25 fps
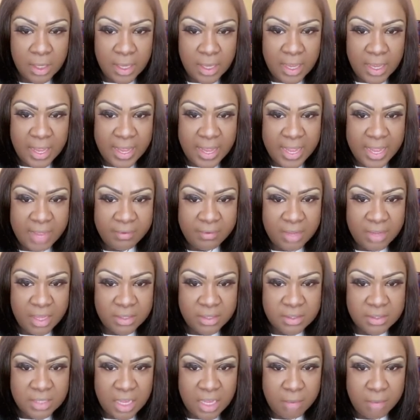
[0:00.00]
I have a
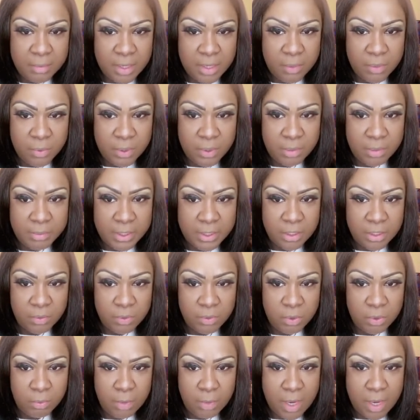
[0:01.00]
house now, but I want to make a
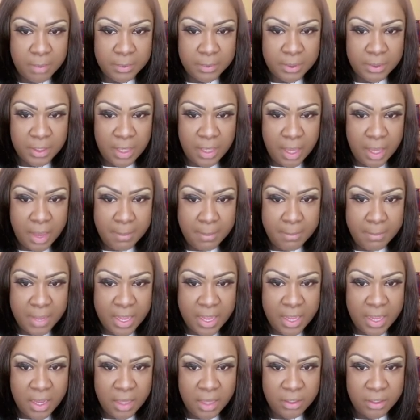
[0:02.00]
rental property and
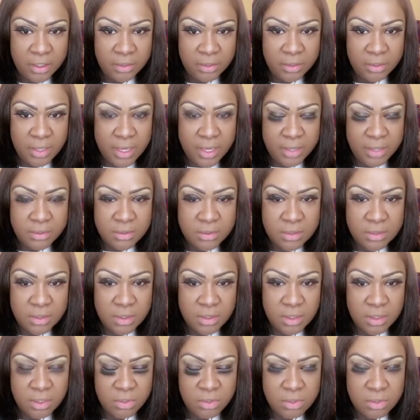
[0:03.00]
buy another house
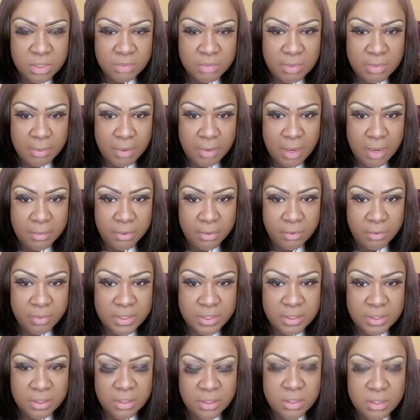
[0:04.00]
and use my primary
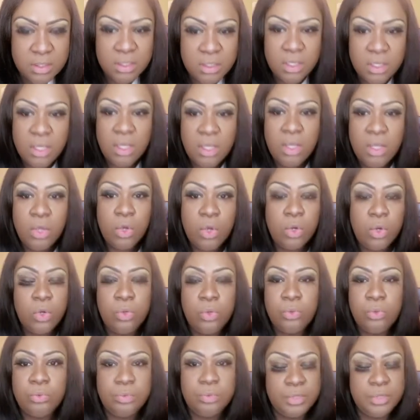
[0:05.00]
residence.
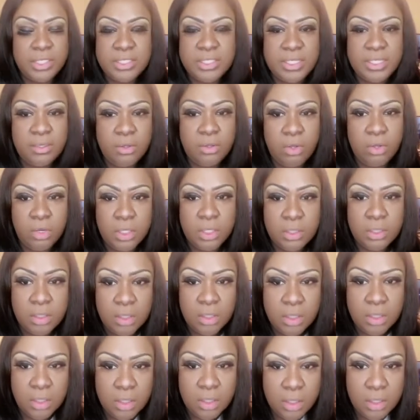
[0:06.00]
Cool. That's not hard.
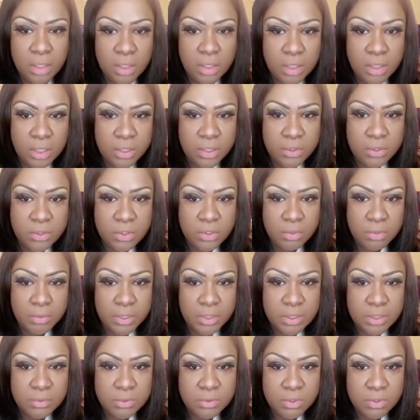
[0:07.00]
Thank you so
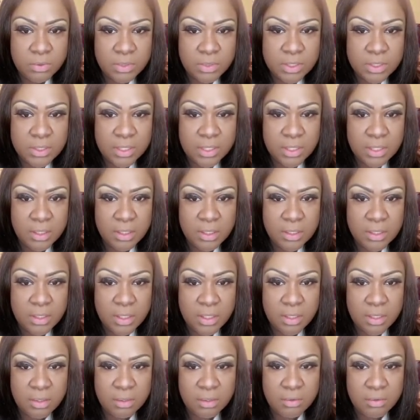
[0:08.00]
much. I'm so excited.
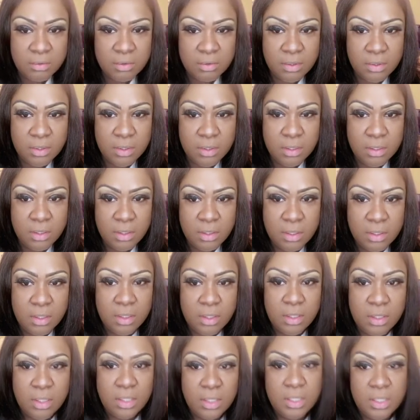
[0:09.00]

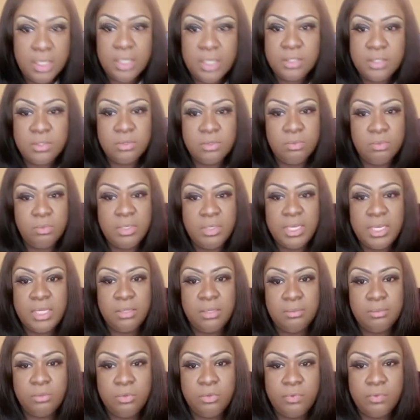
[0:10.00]
Yes, we got to
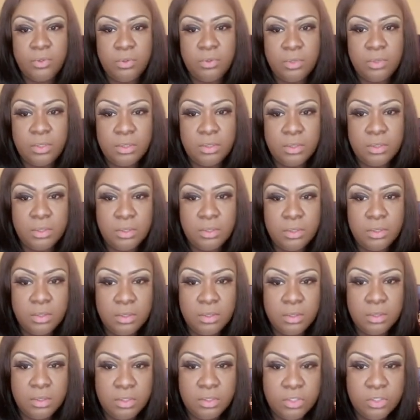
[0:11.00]
move on.
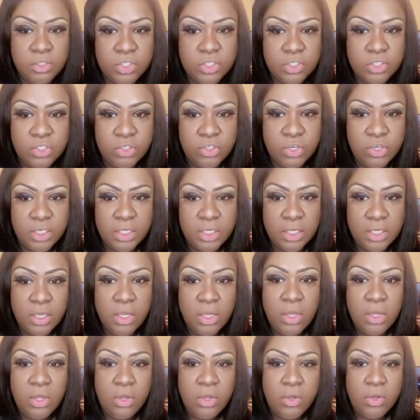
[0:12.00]
You're just joining.
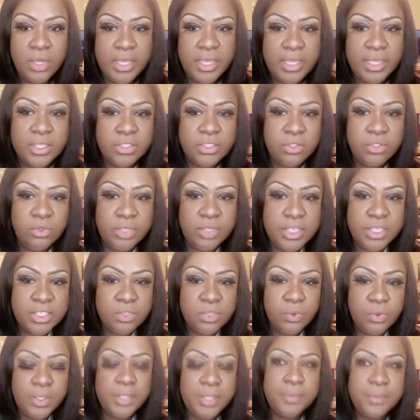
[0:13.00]
Okay, so his
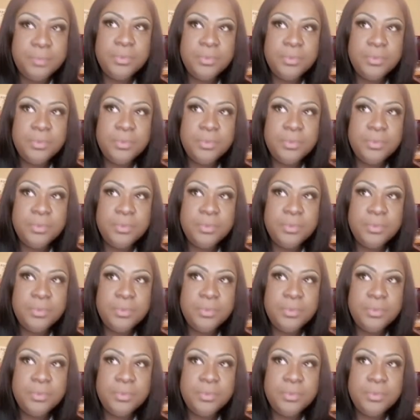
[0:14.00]
queen.